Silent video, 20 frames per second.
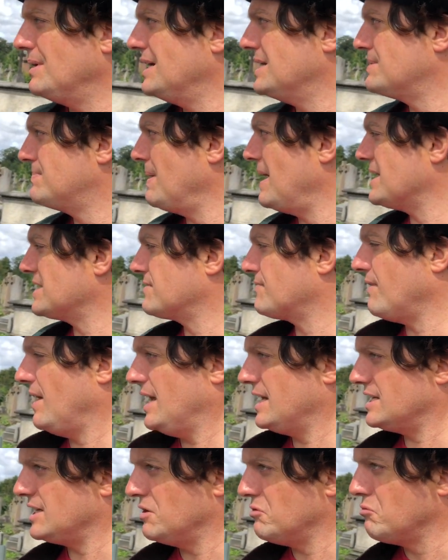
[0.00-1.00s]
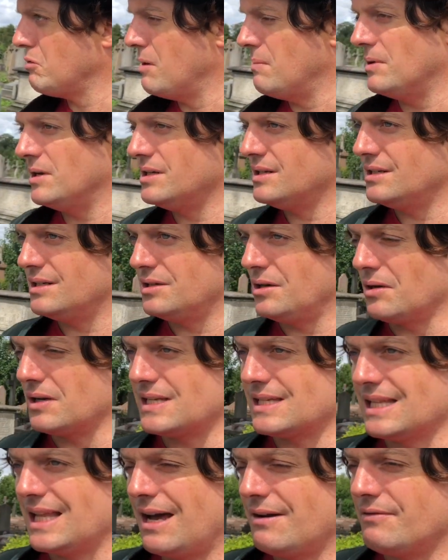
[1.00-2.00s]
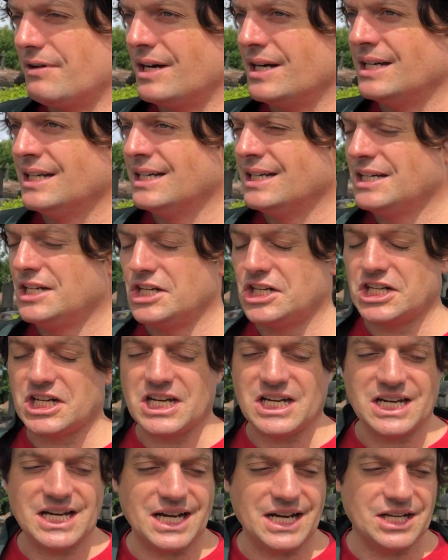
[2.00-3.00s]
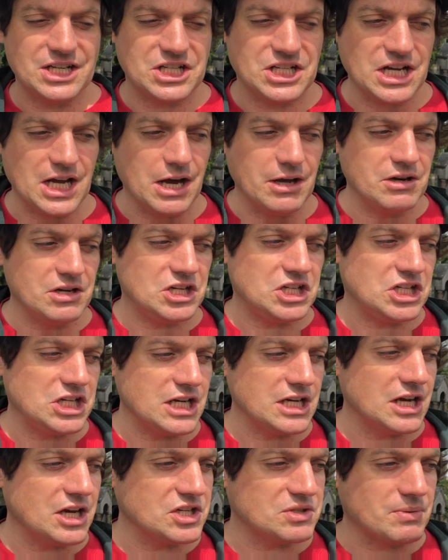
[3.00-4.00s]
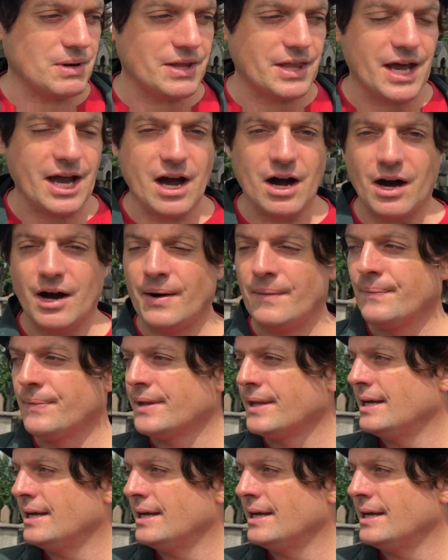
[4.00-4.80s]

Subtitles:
His best friend, a woman, not his lover, she knows where they are.